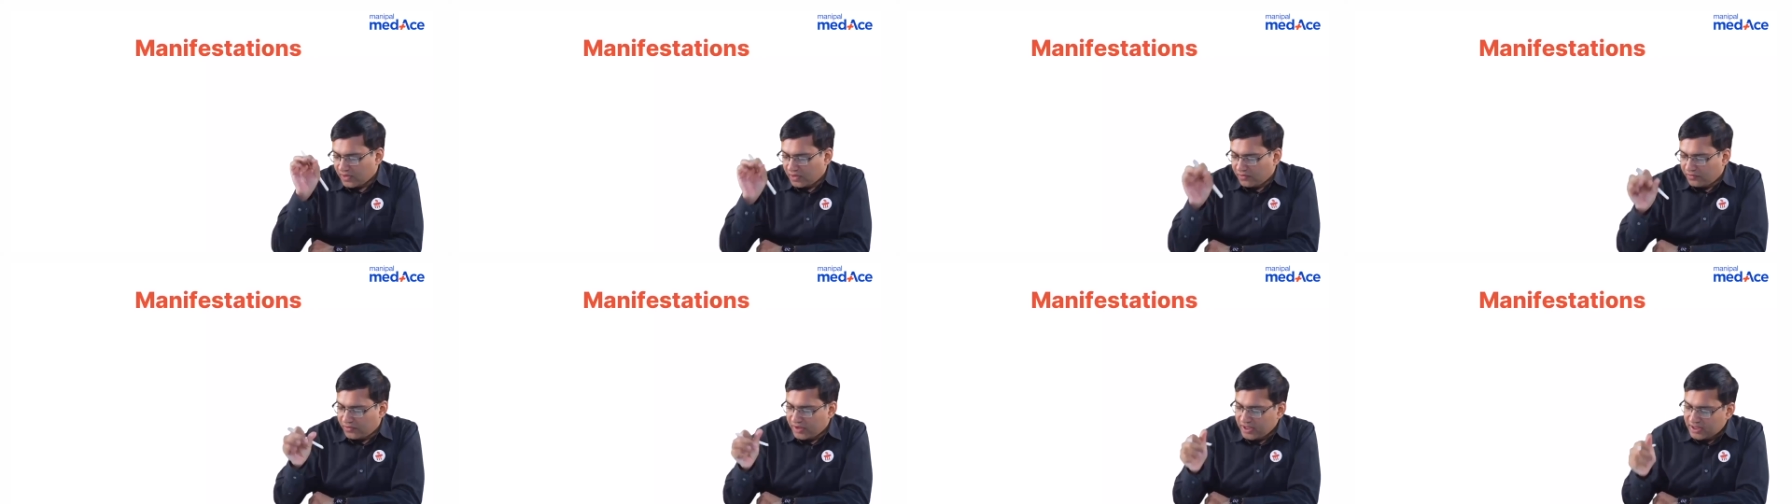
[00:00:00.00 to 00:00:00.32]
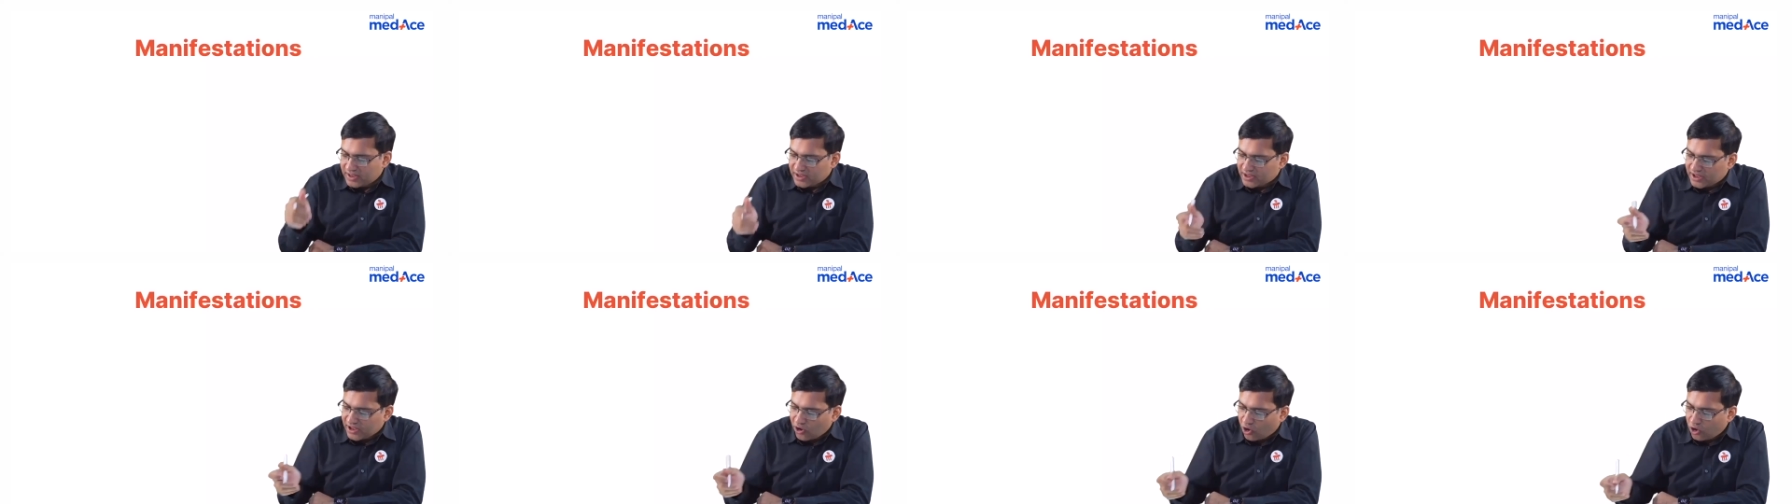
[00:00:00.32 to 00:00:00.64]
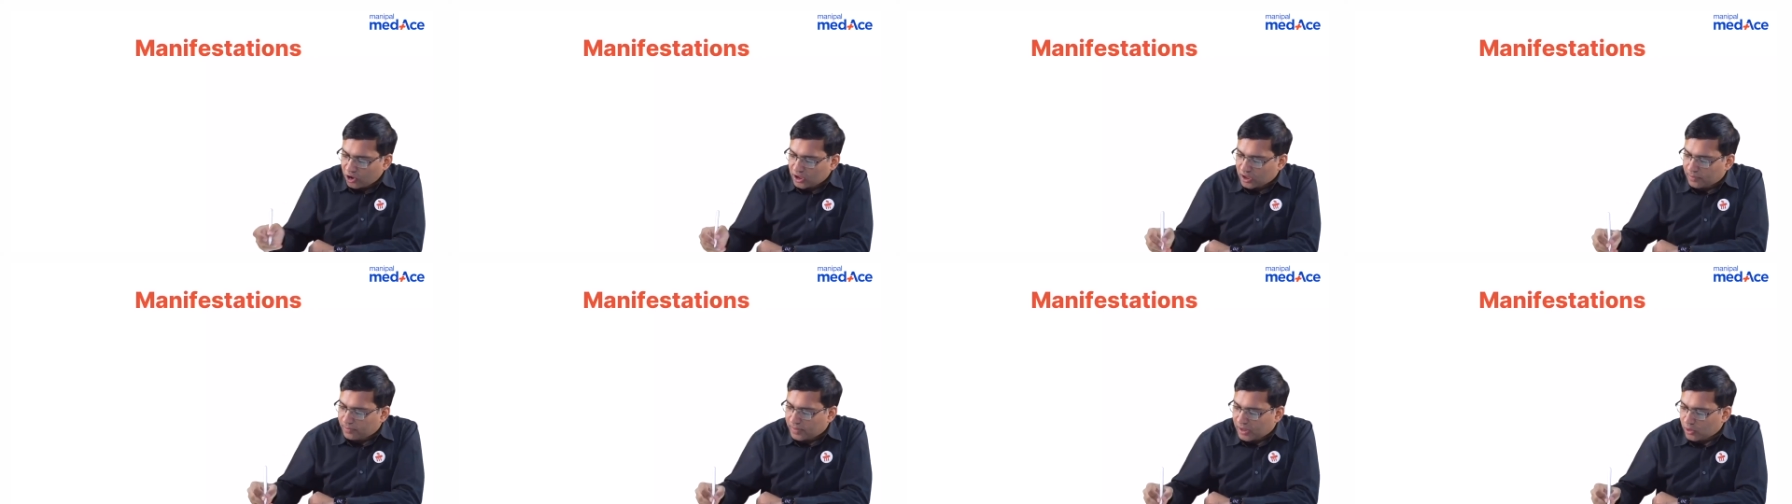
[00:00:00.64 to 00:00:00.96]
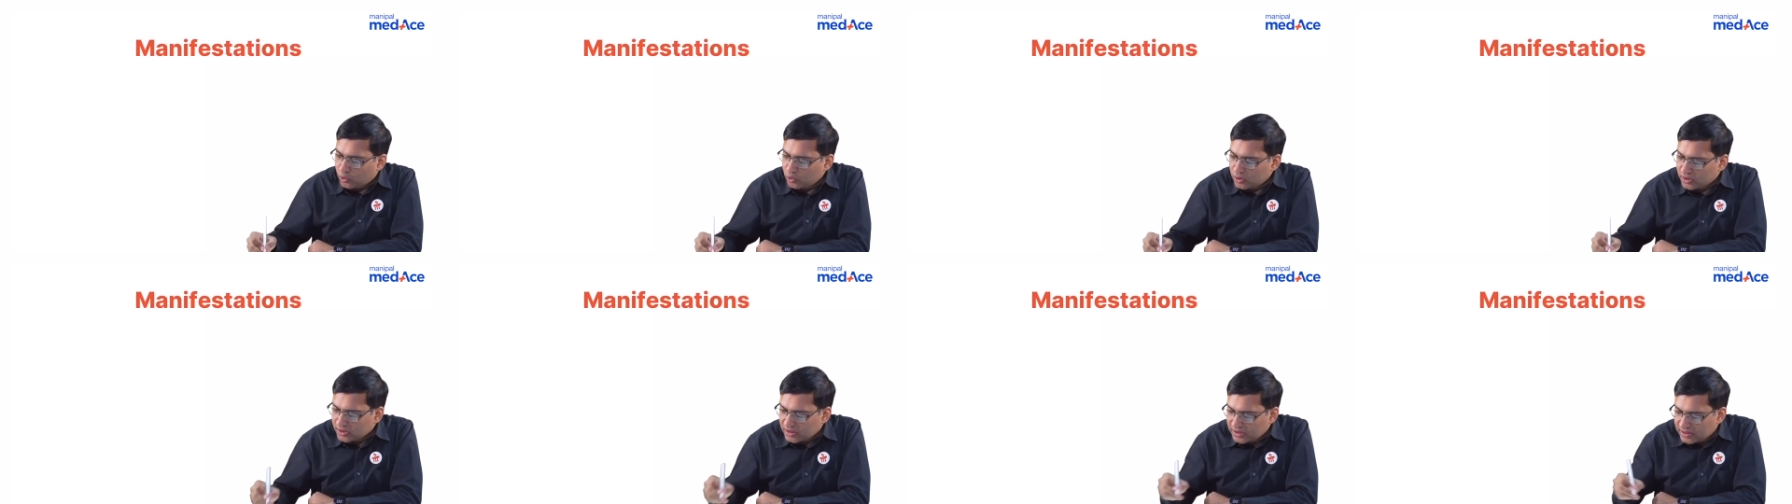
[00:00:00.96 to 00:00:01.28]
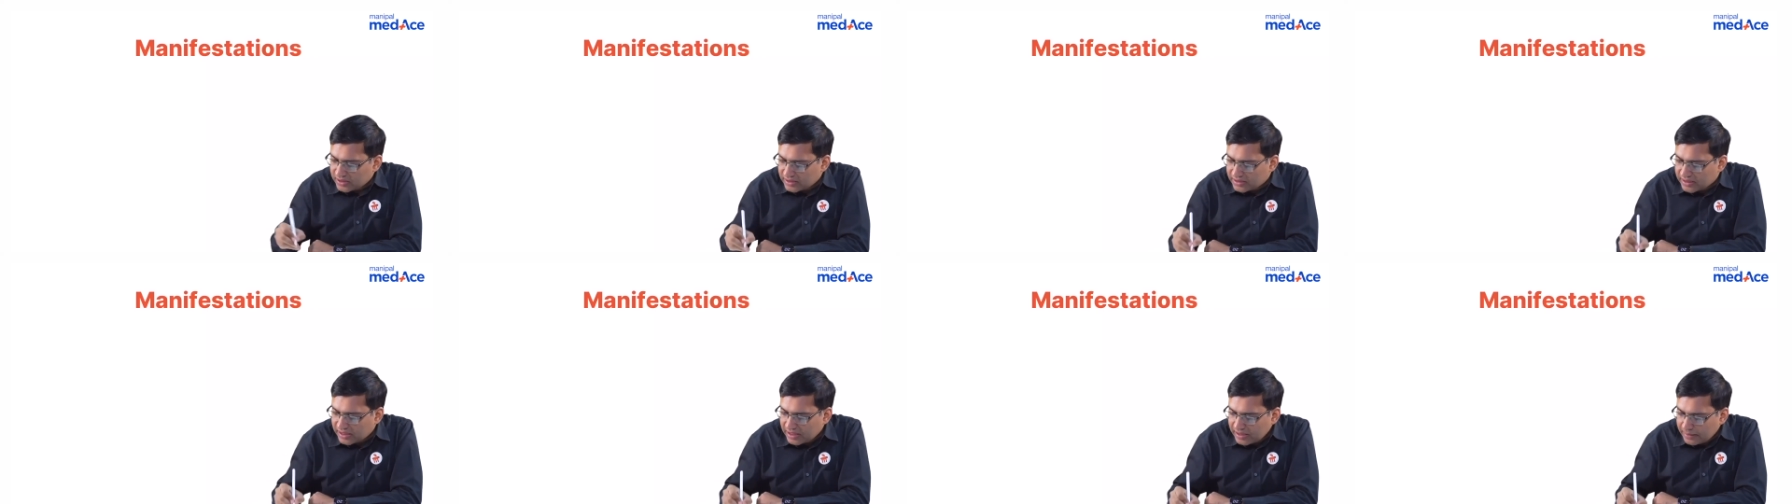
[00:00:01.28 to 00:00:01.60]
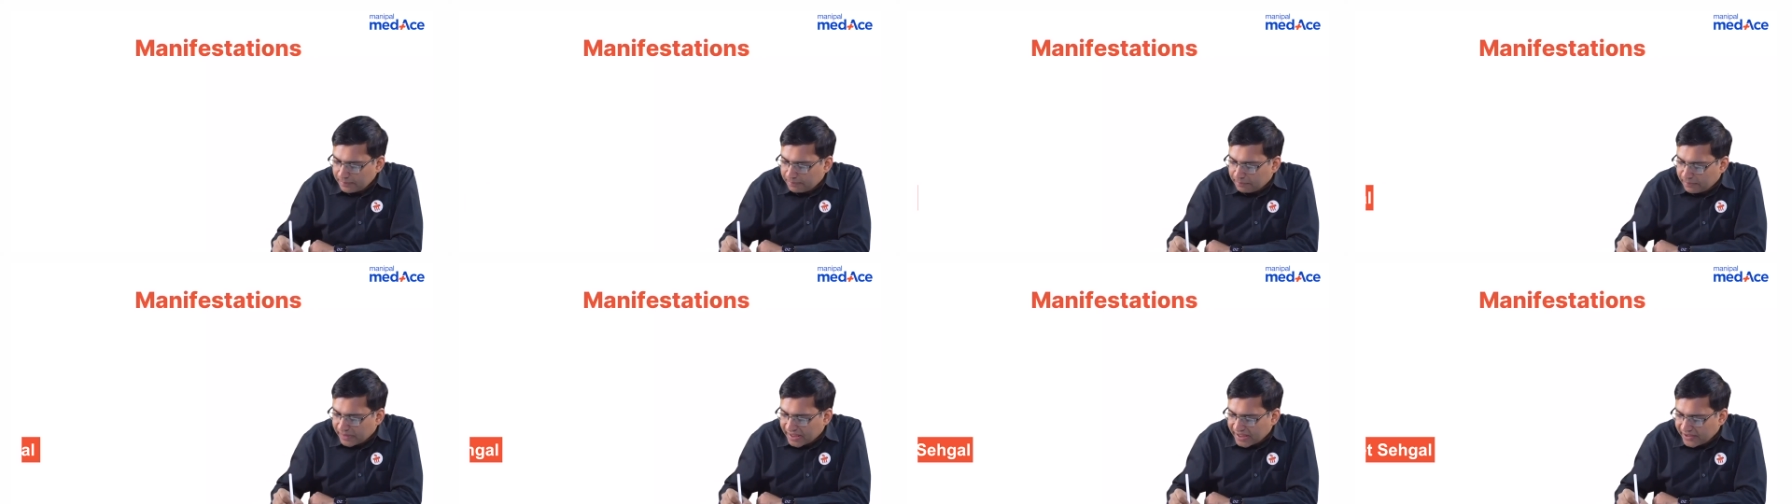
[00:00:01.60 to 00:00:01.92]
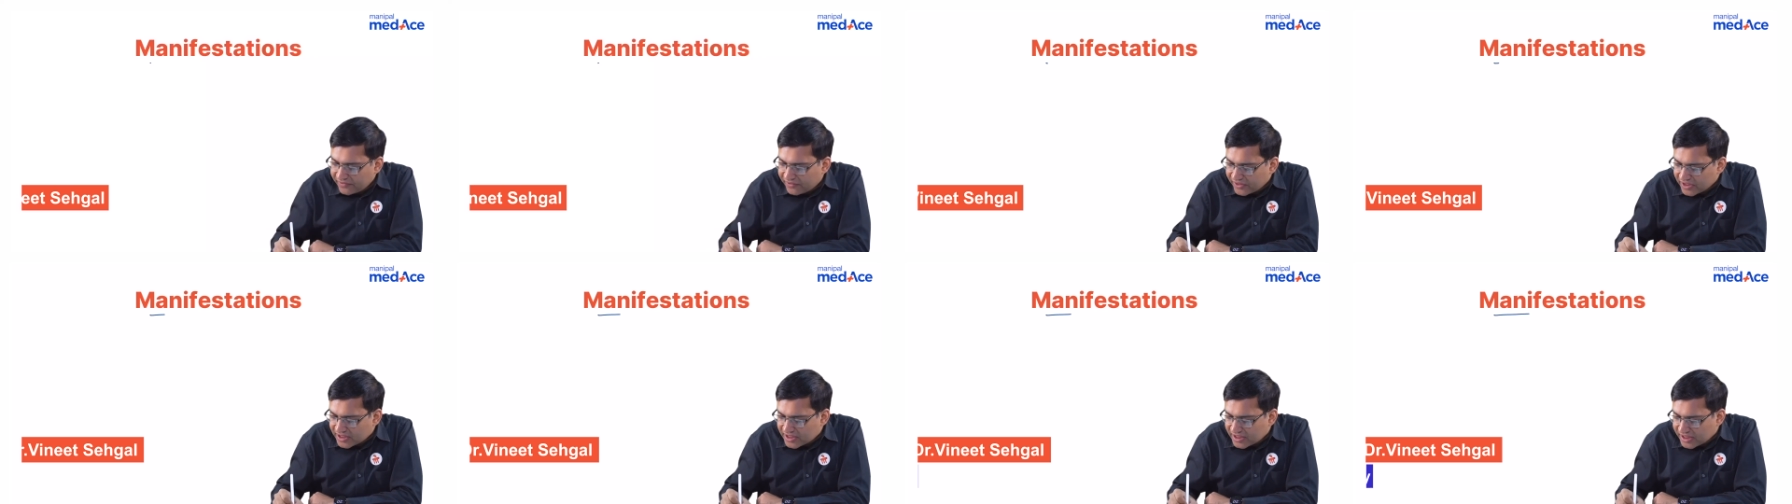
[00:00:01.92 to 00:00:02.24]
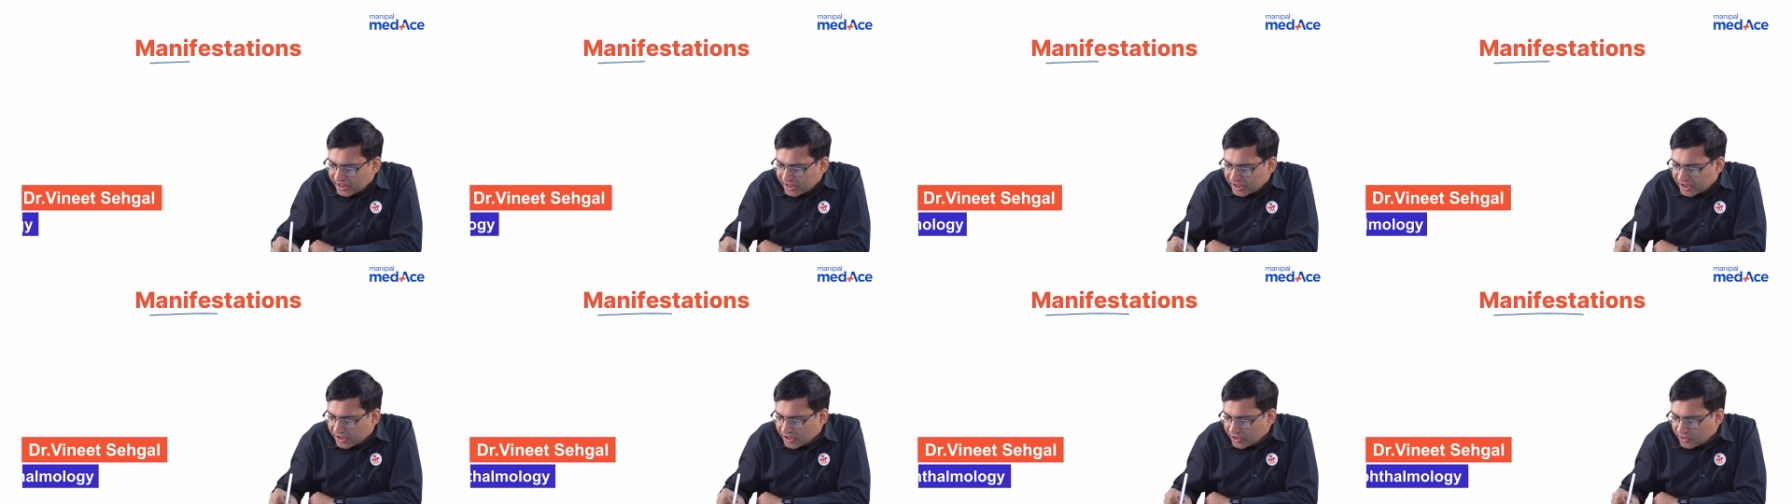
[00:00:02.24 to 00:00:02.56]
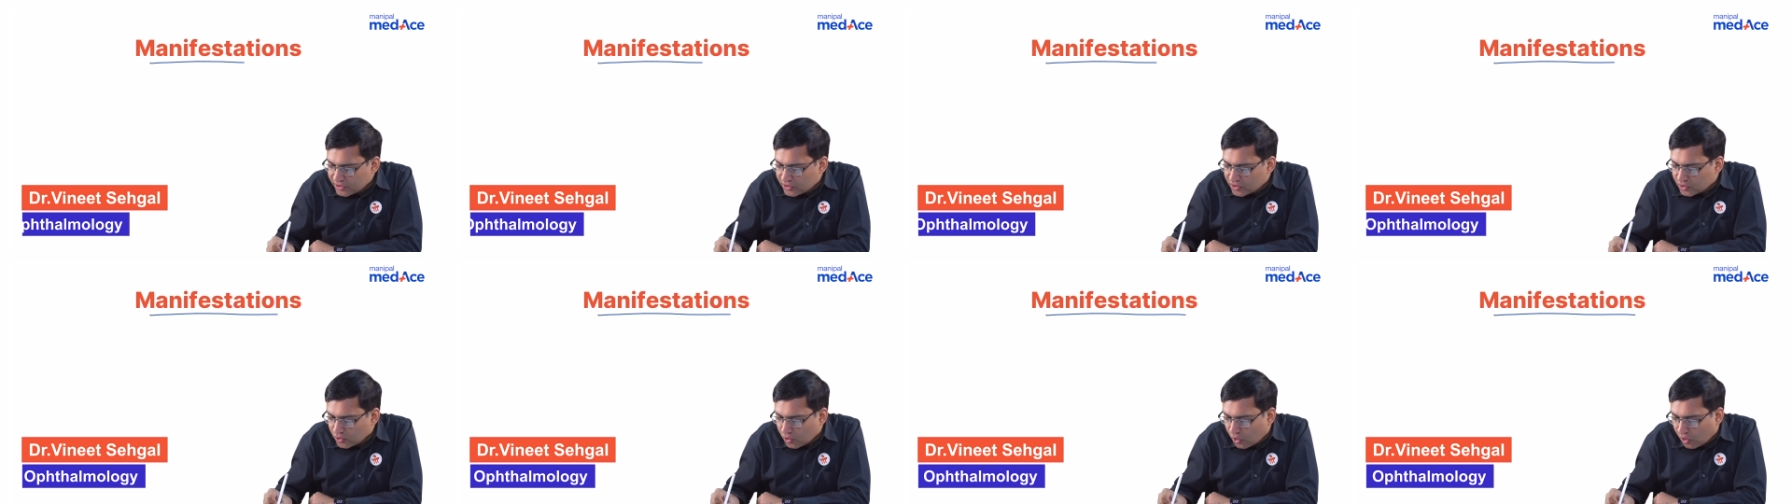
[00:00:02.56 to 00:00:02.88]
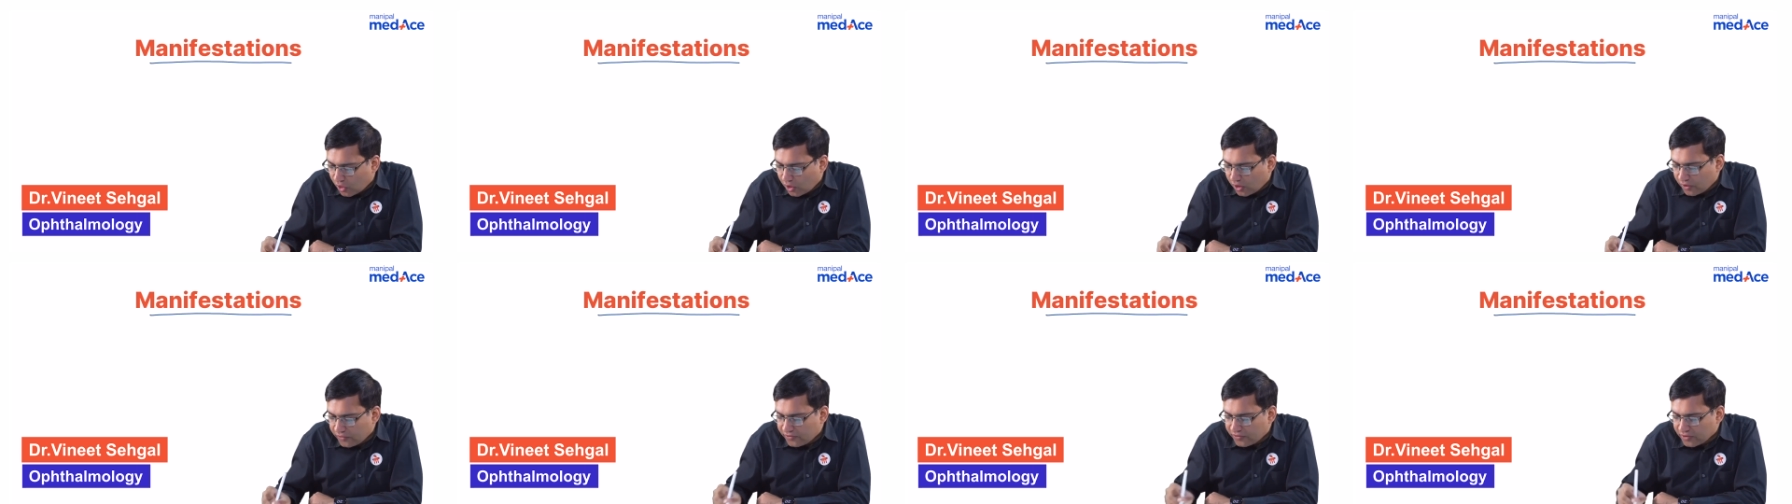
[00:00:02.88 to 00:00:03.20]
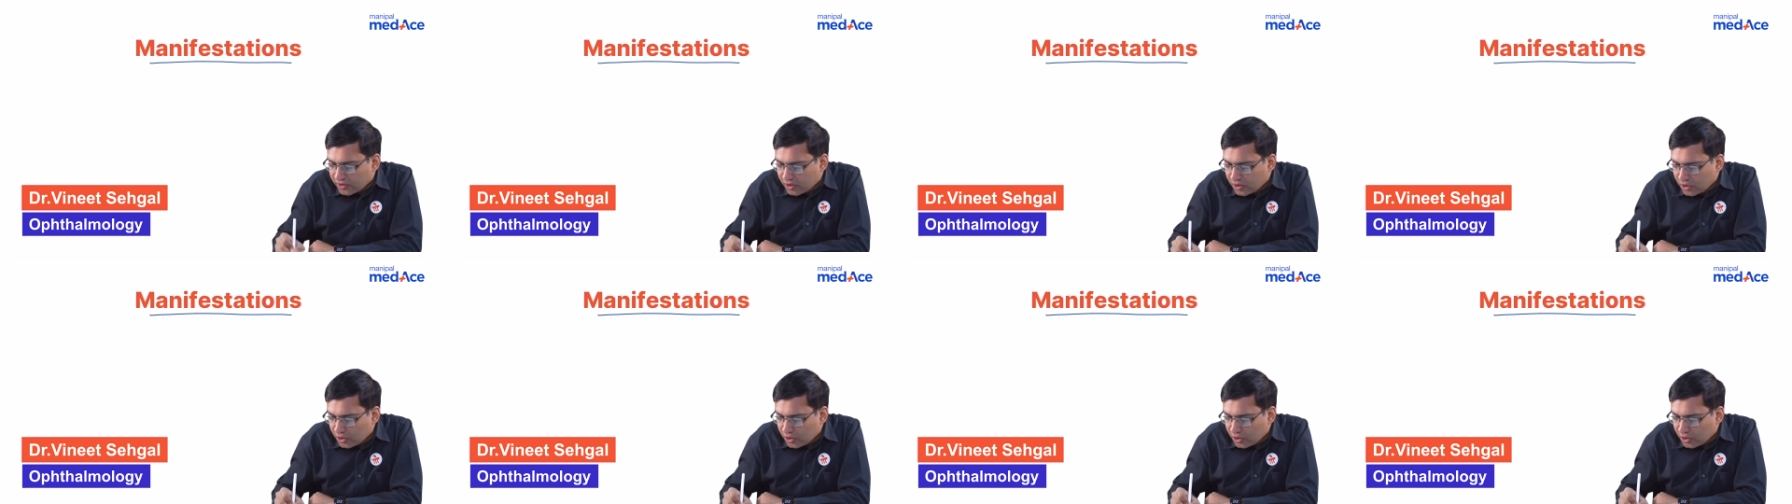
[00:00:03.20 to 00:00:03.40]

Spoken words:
we talk about the manifestations of